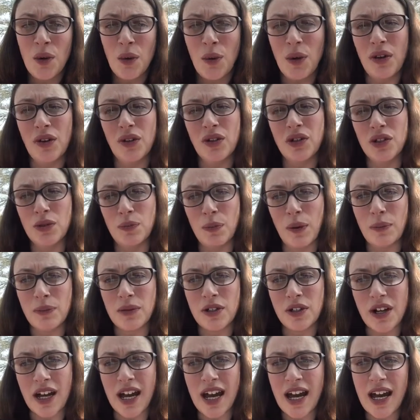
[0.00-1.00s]
whether she's
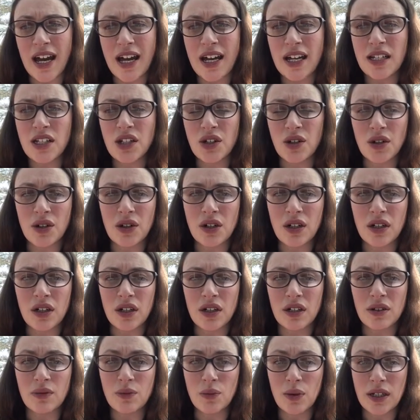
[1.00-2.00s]
bumped her head
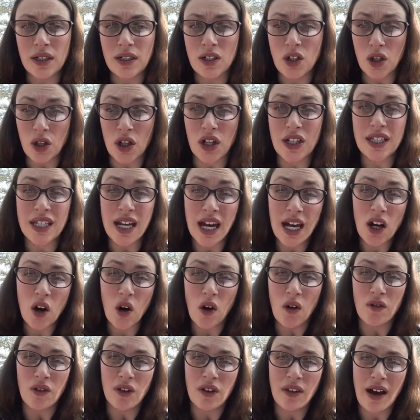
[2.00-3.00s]
or we took a tick
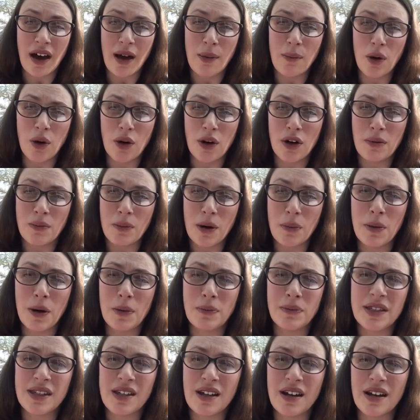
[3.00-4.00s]
off her that morning, my
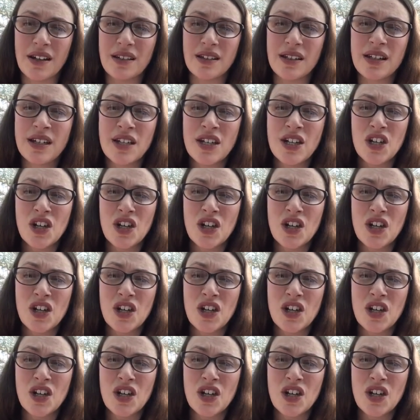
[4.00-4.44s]
mum said.